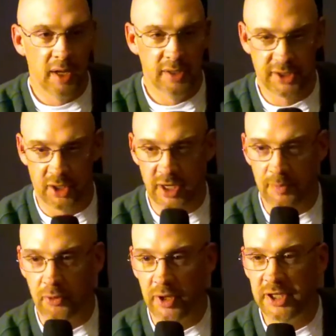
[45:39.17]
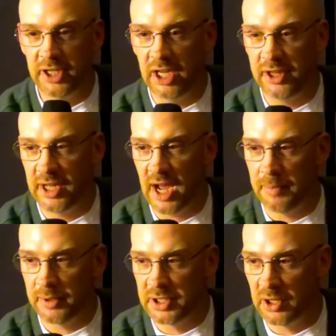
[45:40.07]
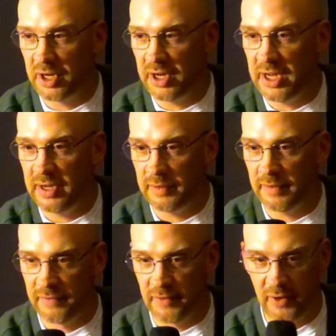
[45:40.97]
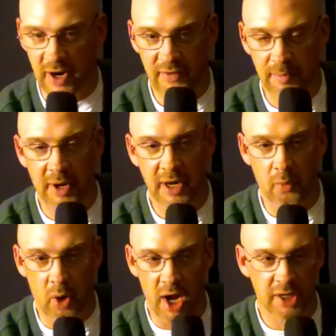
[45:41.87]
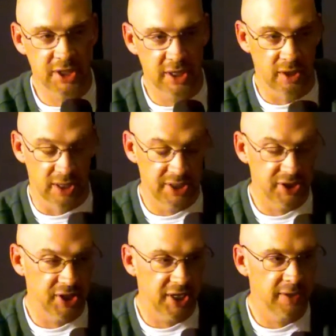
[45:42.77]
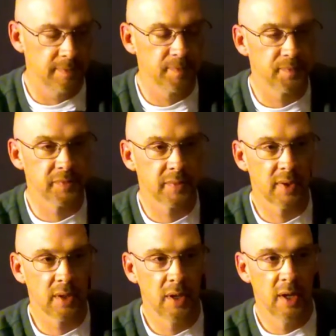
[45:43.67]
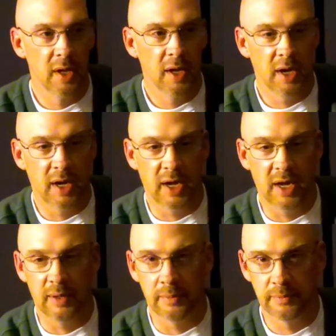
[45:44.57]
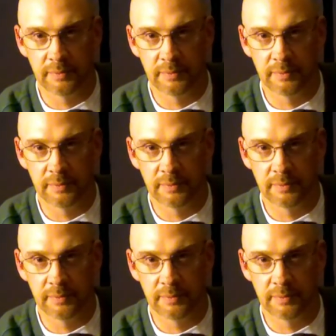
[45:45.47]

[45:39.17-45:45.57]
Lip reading: certainly appreciate the opportunity for everybody watching, listening um,